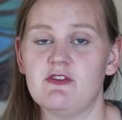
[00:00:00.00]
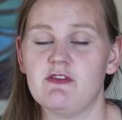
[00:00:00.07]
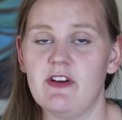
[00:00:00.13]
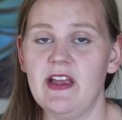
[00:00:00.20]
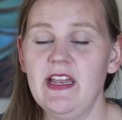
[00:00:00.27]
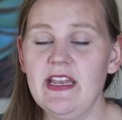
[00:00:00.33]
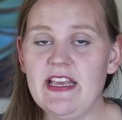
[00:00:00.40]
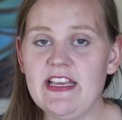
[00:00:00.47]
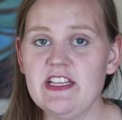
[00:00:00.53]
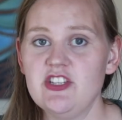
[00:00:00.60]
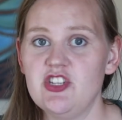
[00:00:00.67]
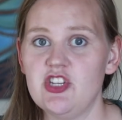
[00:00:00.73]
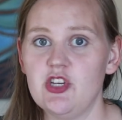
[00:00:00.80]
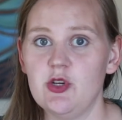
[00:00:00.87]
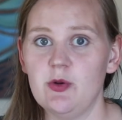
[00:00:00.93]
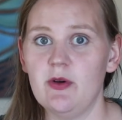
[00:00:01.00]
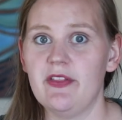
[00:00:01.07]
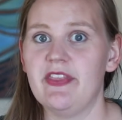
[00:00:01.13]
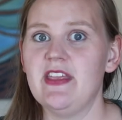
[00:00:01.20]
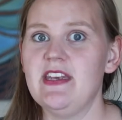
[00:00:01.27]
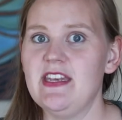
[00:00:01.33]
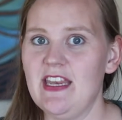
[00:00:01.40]
right into
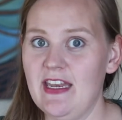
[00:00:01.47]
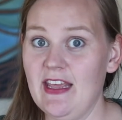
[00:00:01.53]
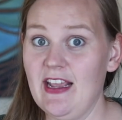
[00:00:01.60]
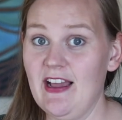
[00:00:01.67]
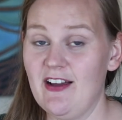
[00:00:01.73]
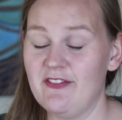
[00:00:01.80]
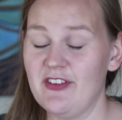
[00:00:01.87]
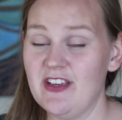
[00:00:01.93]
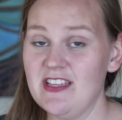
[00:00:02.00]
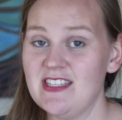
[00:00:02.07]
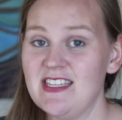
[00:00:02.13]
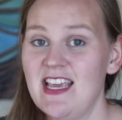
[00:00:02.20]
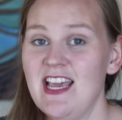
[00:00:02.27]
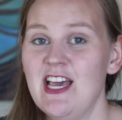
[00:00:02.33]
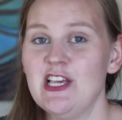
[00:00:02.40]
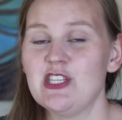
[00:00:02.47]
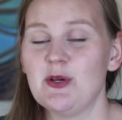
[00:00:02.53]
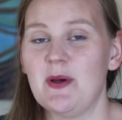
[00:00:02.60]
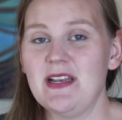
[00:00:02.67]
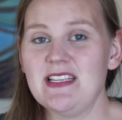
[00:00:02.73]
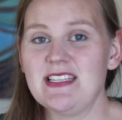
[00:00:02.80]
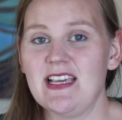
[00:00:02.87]
the knitting of it. So
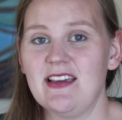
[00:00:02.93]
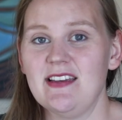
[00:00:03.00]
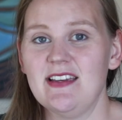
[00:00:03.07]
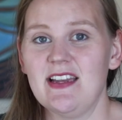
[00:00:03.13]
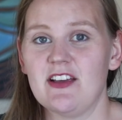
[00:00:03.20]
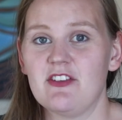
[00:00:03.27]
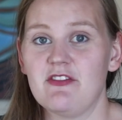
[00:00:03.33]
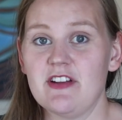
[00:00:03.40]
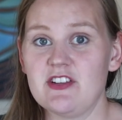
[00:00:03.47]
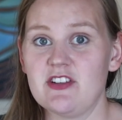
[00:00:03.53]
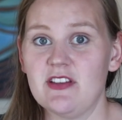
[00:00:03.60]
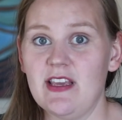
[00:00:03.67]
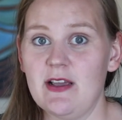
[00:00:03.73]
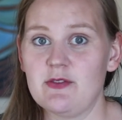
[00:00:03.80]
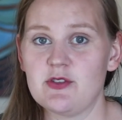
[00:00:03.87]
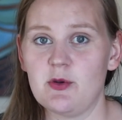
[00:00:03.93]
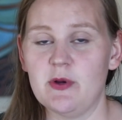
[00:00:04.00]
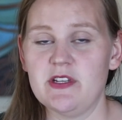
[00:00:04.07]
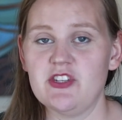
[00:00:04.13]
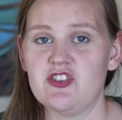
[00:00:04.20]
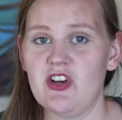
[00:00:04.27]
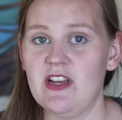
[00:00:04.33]
I decided originally I was
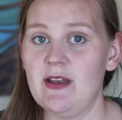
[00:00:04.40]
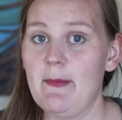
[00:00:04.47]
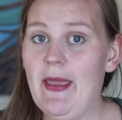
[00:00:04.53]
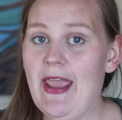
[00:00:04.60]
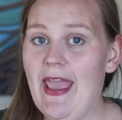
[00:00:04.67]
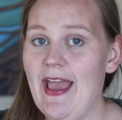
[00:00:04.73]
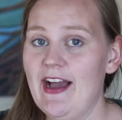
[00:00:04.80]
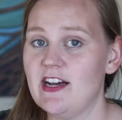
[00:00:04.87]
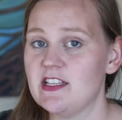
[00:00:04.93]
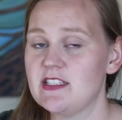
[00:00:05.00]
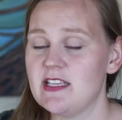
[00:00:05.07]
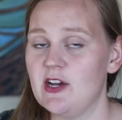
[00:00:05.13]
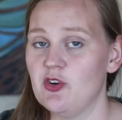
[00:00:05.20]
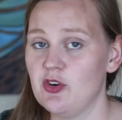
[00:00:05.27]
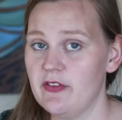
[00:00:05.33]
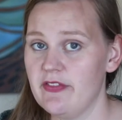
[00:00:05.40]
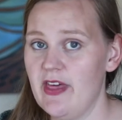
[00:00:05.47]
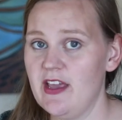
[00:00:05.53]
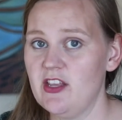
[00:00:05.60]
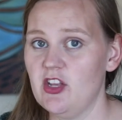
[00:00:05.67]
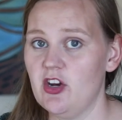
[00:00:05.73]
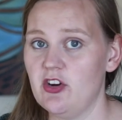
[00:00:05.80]
going to try to make hats out of
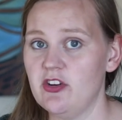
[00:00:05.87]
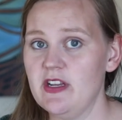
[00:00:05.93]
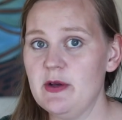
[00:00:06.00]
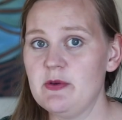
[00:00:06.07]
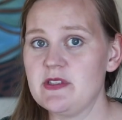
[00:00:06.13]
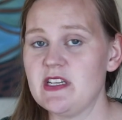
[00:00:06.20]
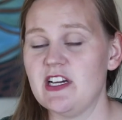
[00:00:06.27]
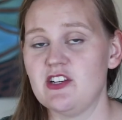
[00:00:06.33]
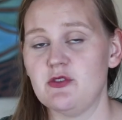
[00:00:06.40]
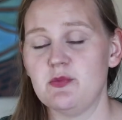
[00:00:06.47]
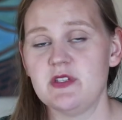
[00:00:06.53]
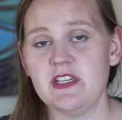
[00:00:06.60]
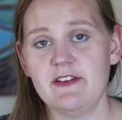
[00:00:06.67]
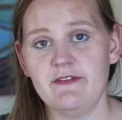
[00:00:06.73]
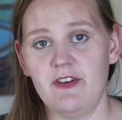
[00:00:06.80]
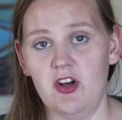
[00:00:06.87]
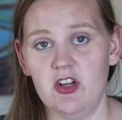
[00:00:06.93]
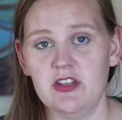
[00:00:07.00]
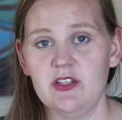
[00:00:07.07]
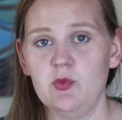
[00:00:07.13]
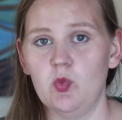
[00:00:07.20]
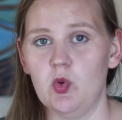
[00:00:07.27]
that yarn. It was 100%
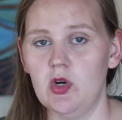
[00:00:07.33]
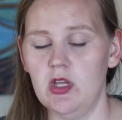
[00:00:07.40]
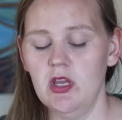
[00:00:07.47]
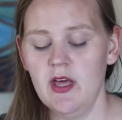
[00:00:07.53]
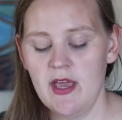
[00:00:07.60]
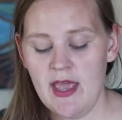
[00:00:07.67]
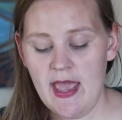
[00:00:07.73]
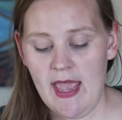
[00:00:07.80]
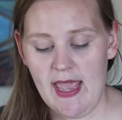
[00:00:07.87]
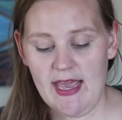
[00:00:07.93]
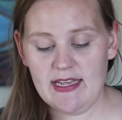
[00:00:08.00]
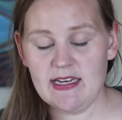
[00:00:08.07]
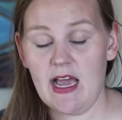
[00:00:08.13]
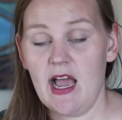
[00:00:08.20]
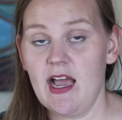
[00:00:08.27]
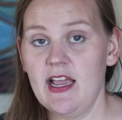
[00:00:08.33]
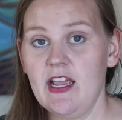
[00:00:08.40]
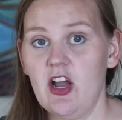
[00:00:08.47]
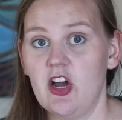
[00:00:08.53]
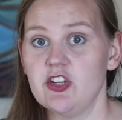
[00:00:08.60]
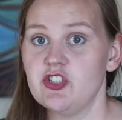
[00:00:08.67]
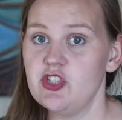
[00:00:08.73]
Falkland wool, and I
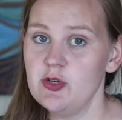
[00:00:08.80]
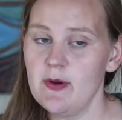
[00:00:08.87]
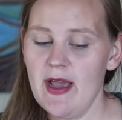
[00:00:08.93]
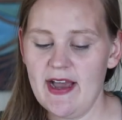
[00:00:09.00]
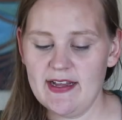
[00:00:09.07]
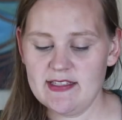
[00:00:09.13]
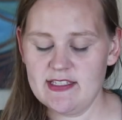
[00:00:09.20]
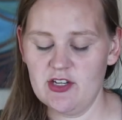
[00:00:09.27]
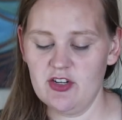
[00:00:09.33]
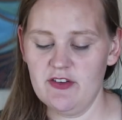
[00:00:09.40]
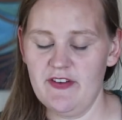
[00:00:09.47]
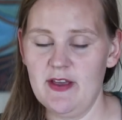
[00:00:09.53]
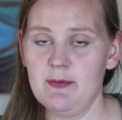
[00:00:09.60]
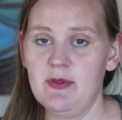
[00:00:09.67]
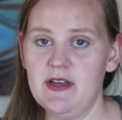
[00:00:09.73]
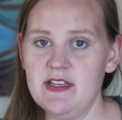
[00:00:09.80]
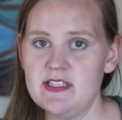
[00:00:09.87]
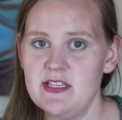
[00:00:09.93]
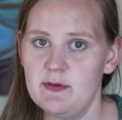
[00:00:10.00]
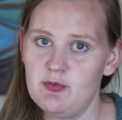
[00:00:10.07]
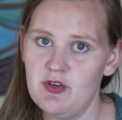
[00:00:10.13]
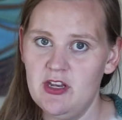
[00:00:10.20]
got 2 hats out of it, plus
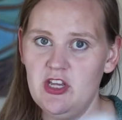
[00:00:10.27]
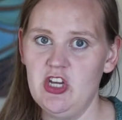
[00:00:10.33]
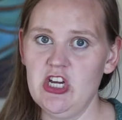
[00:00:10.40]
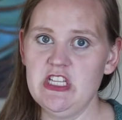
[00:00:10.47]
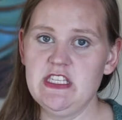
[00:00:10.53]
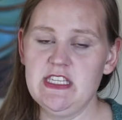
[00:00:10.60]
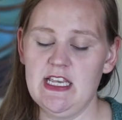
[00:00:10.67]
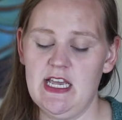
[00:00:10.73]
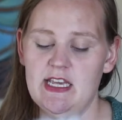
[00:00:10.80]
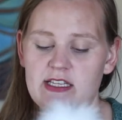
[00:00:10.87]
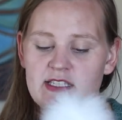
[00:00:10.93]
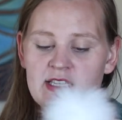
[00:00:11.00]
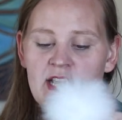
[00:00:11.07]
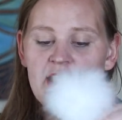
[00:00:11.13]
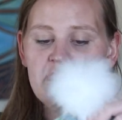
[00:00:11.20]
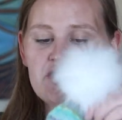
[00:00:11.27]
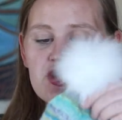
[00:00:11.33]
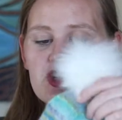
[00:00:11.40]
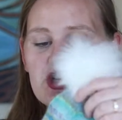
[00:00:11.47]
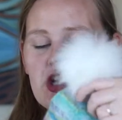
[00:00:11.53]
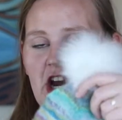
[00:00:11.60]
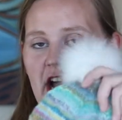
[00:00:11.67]
a pretty good size
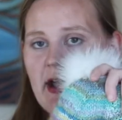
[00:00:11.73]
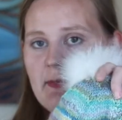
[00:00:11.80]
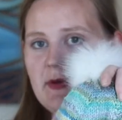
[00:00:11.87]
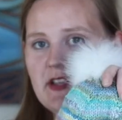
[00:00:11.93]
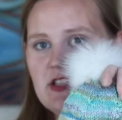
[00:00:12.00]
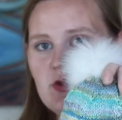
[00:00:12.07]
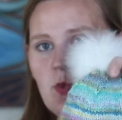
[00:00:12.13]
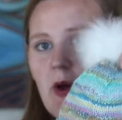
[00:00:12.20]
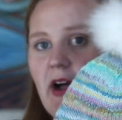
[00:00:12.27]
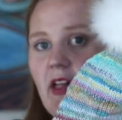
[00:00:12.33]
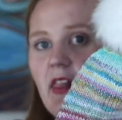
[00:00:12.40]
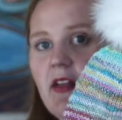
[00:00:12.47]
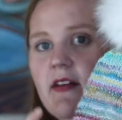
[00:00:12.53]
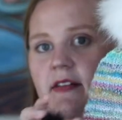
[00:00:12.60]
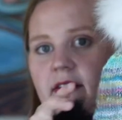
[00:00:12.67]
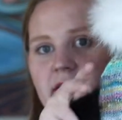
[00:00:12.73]
scrap as well.